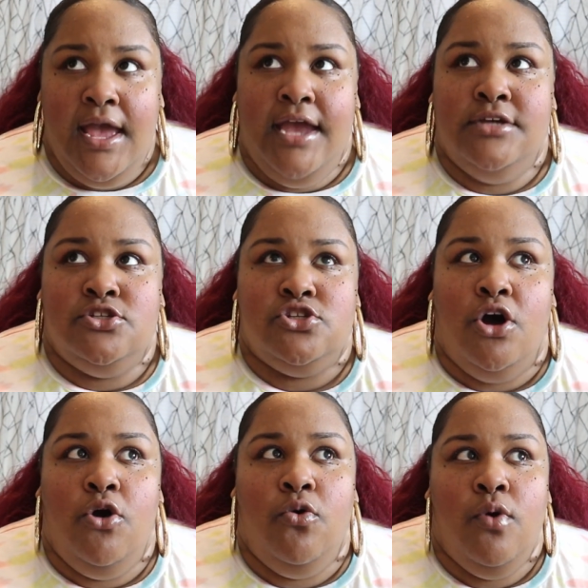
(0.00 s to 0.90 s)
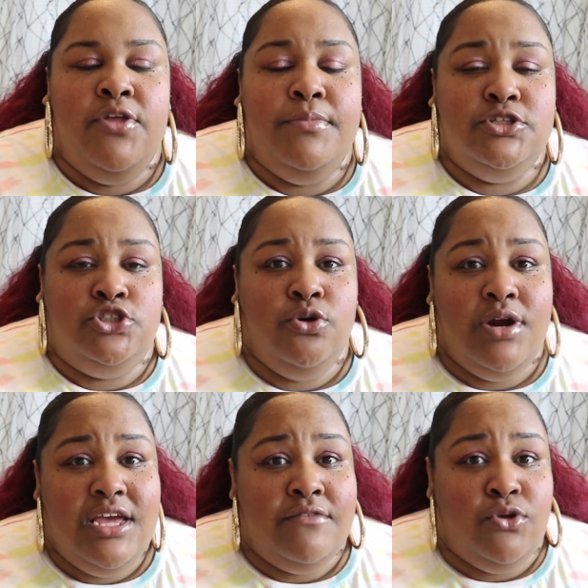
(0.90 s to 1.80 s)
And so the
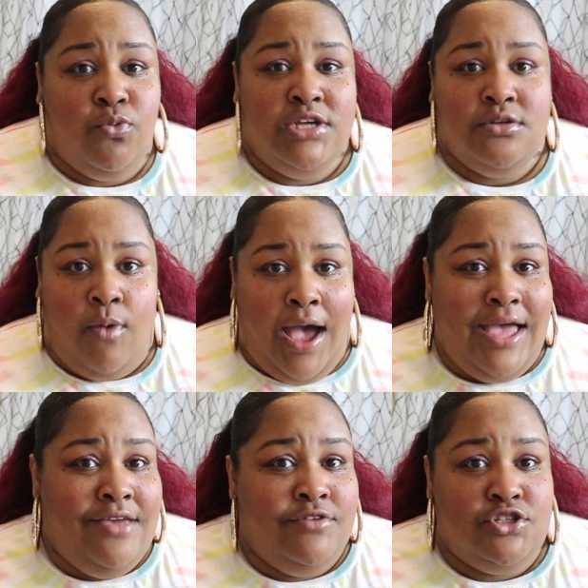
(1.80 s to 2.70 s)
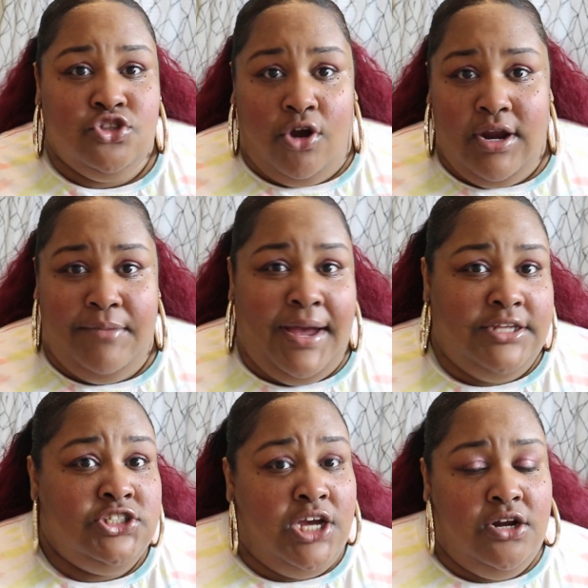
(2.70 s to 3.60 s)
majority of the reason why I even started my
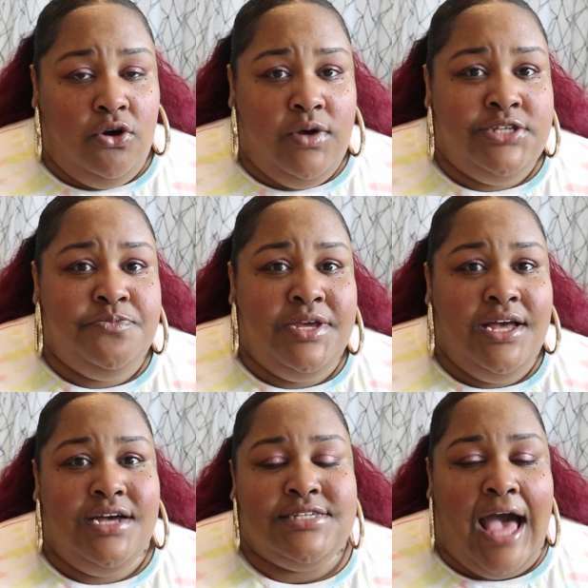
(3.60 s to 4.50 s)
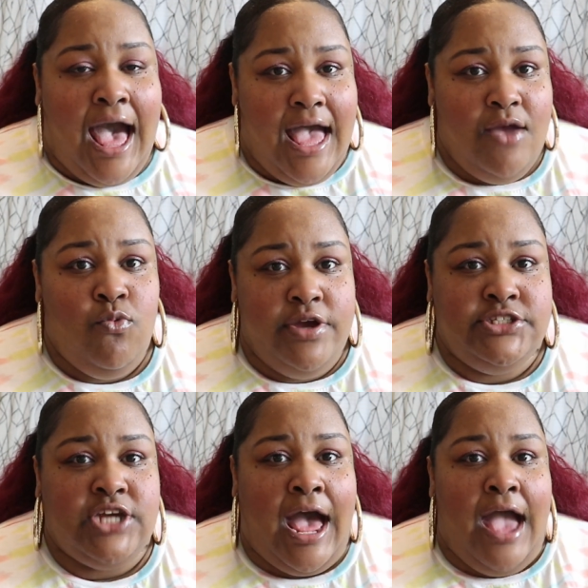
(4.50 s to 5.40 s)
channel is because I
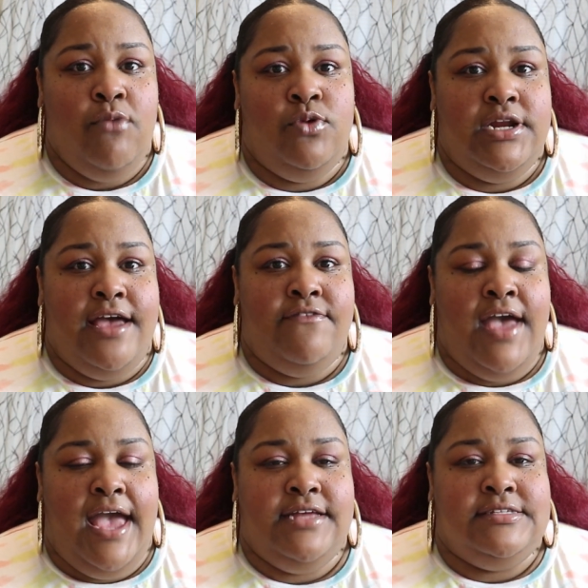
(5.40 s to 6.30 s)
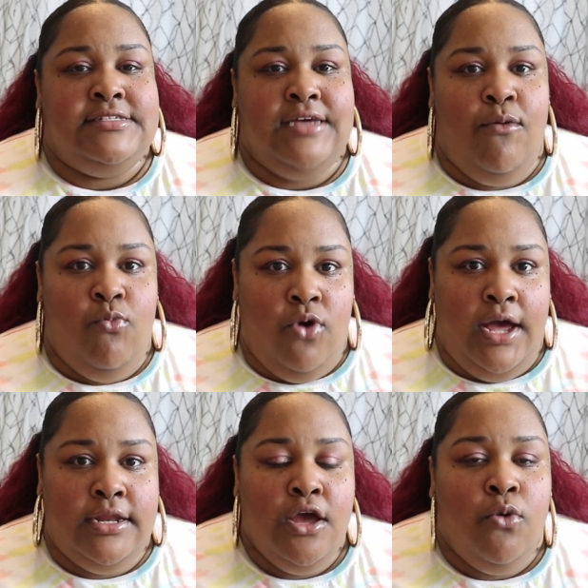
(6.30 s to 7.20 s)
wish I would have had
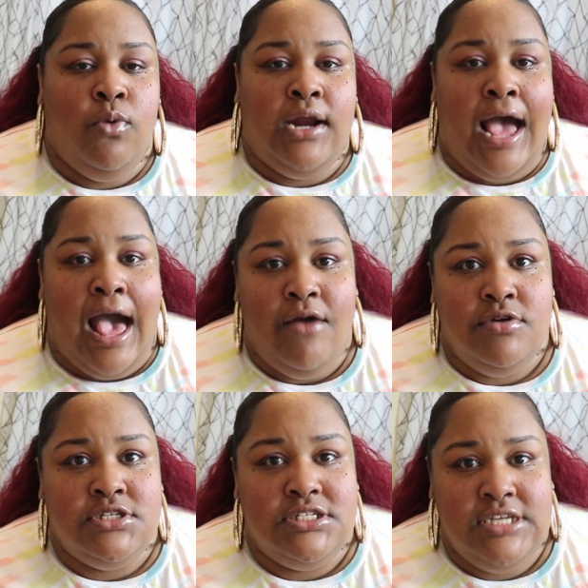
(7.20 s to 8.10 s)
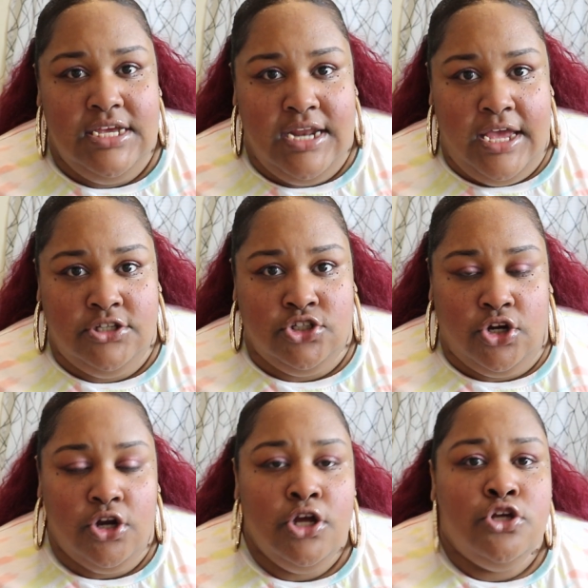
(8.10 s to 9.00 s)
someone when I was a
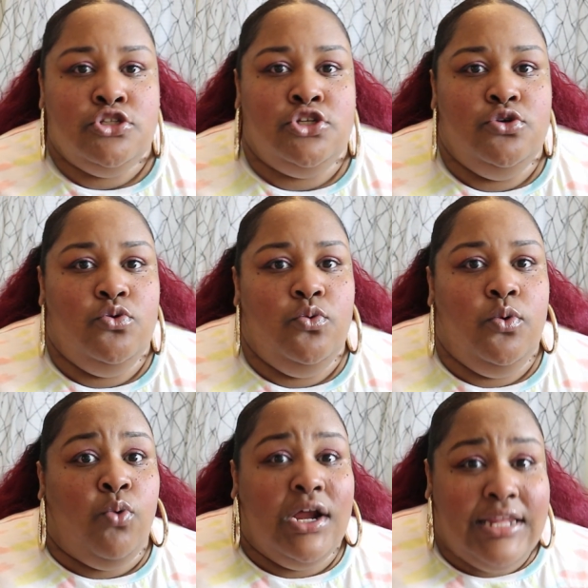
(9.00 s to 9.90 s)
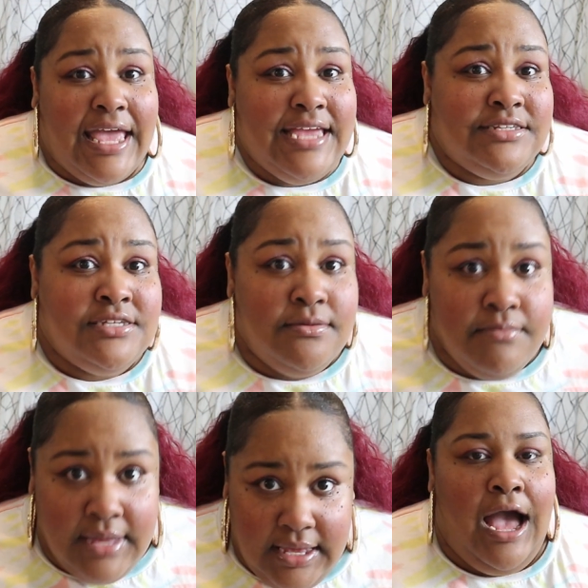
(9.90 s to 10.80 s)
teenager to relate to
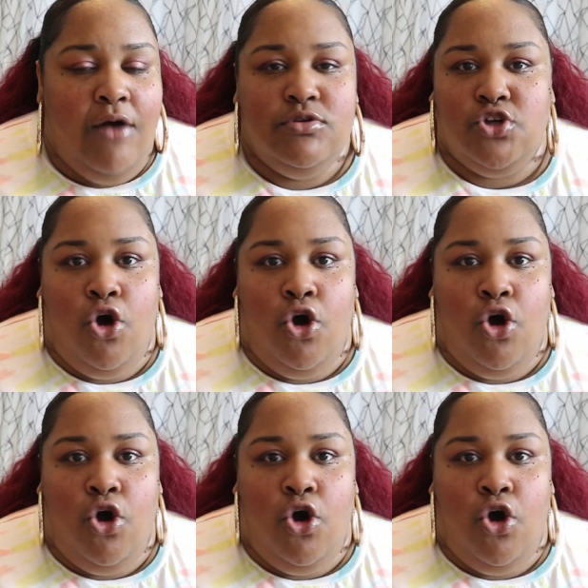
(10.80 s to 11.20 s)
me. I was